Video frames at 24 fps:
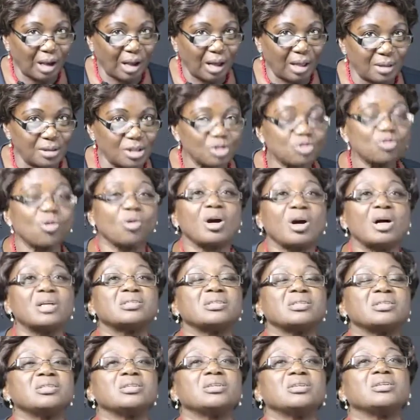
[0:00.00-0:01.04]
And this
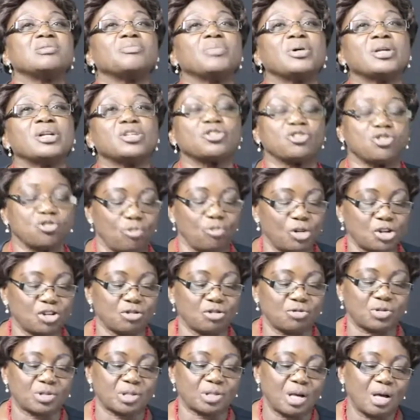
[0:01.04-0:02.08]
occurs in many
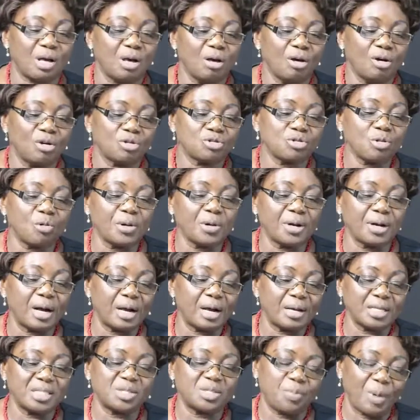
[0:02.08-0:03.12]
situations. So we
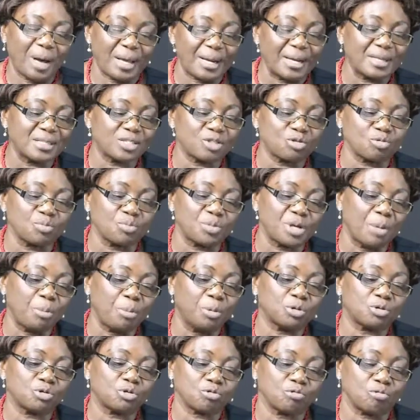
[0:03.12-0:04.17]
encourage parents to be
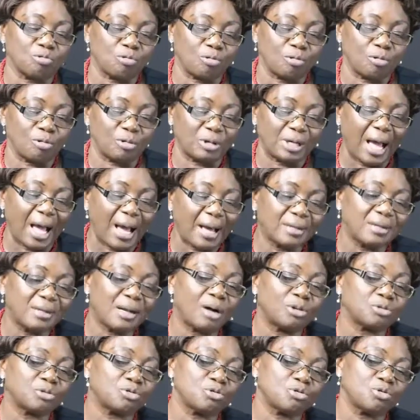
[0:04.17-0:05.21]
able to learn
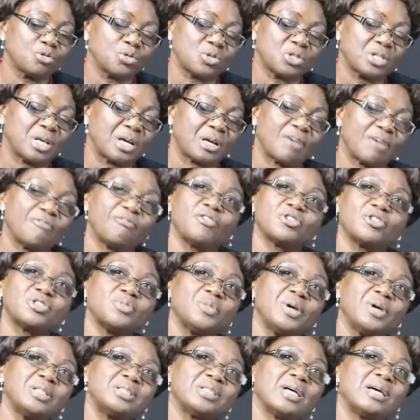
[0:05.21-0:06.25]
how to use the
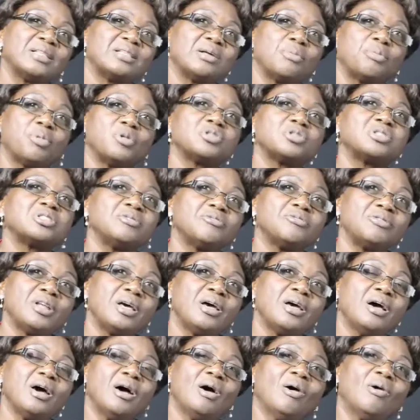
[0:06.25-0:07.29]
reinforcement, either
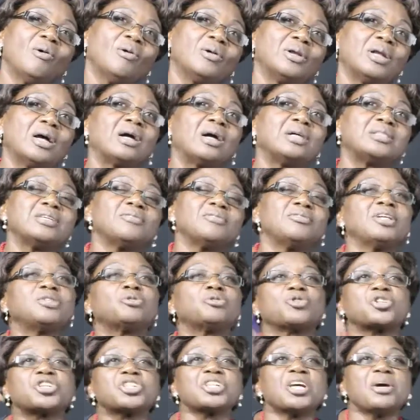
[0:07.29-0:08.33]
positively or negatively,
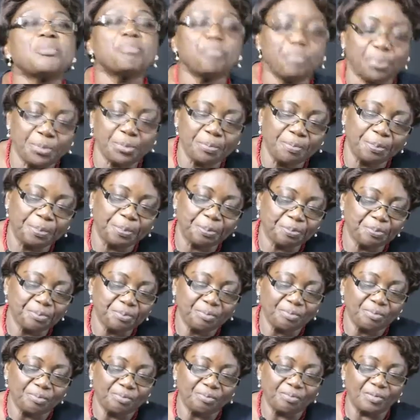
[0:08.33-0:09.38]
to shape
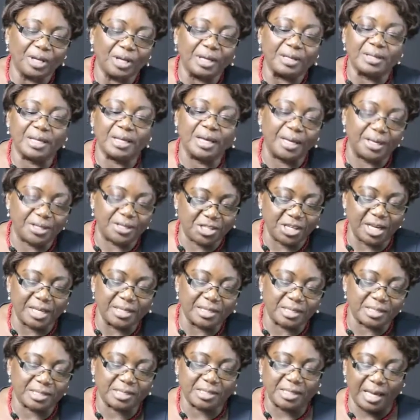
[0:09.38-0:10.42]
the
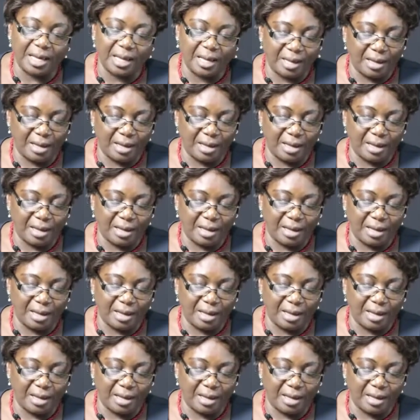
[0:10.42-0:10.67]
child's